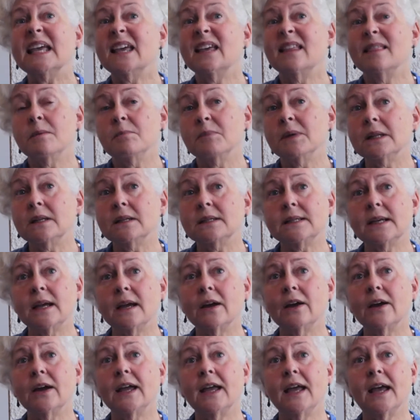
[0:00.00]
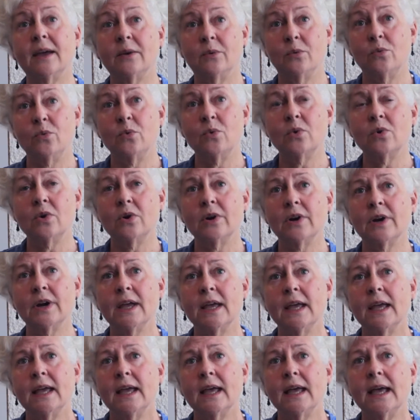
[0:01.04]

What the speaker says: in the military, at war,